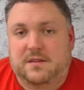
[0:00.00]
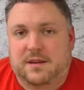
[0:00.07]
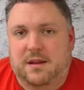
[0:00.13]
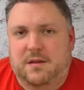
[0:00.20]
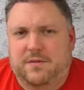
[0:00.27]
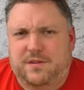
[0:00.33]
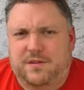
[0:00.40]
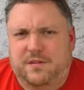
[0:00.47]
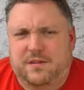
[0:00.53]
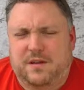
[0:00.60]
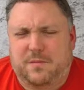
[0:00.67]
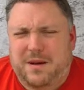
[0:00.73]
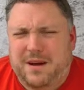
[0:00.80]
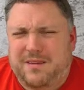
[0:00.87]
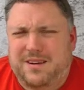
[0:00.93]
televisions and
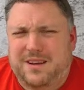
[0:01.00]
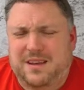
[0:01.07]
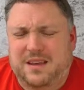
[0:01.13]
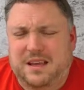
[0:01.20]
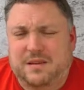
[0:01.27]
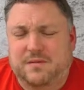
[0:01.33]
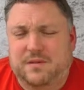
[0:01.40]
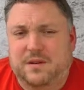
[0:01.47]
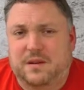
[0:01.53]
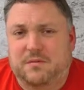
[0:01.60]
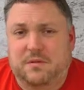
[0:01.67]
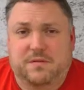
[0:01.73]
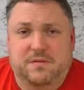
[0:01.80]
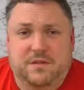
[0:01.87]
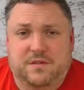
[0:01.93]
apparently even a
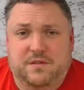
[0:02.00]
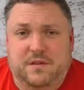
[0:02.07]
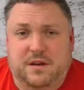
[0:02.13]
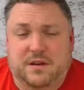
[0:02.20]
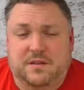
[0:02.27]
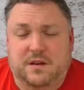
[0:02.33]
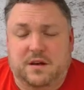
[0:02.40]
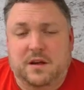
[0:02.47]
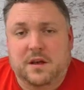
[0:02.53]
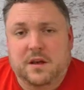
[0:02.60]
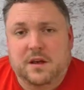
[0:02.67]
refrigerator.